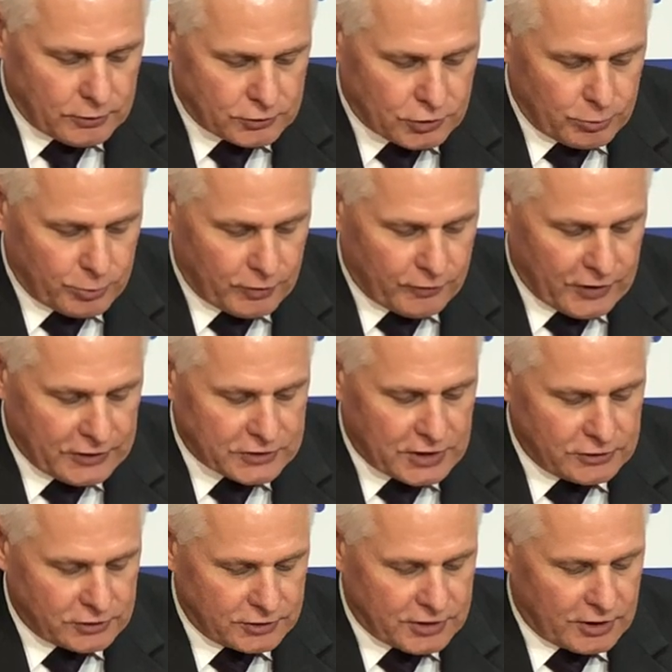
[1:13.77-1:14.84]
to prevent
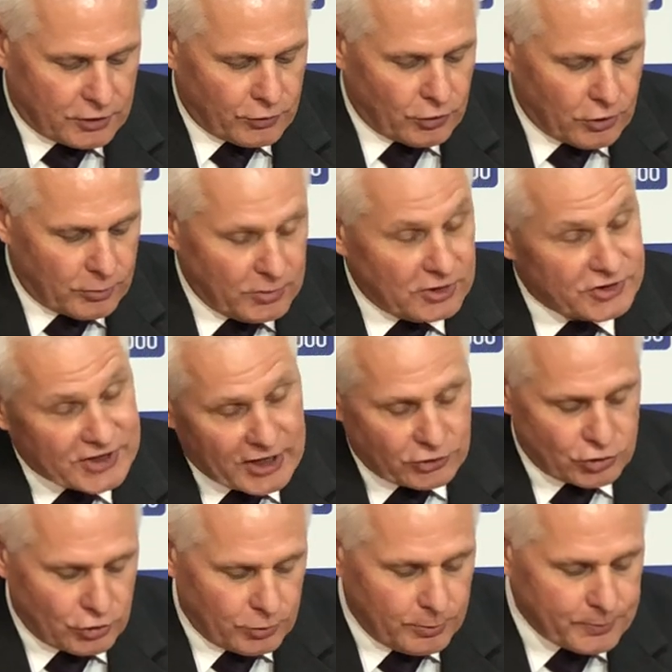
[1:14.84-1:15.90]
and detect crime. It is our
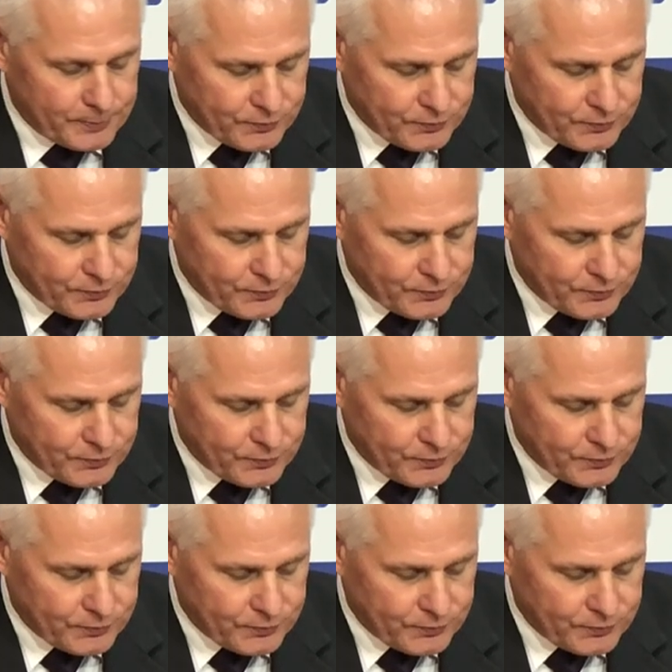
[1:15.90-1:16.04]
job.